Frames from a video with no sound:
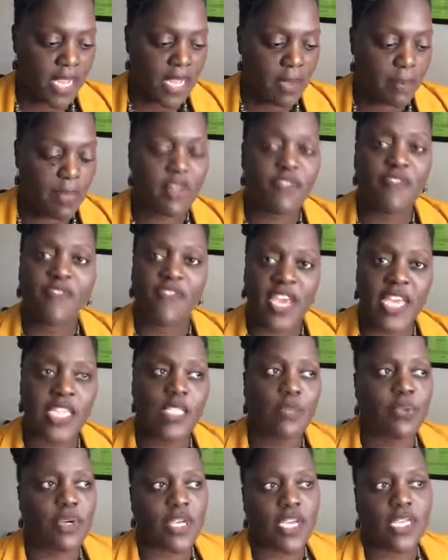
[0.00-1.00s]
But
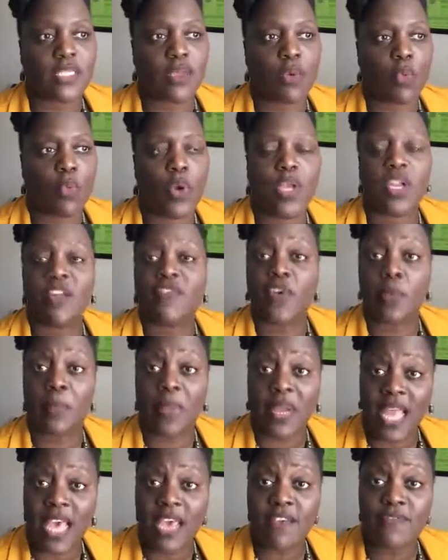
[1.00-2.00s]
Facebook is a wonderful
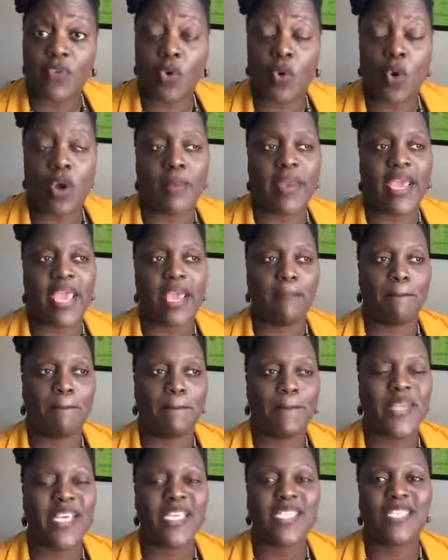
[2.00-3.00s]
platform, and
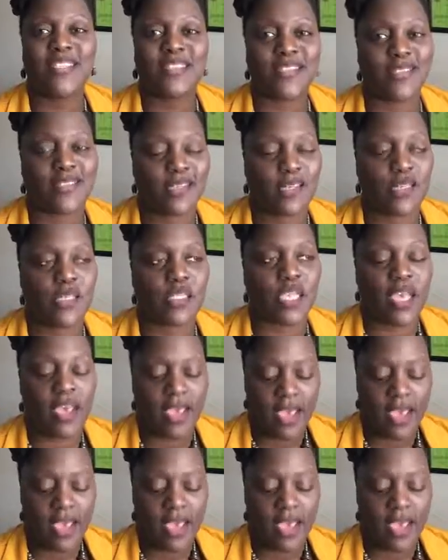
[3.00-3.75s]
businesses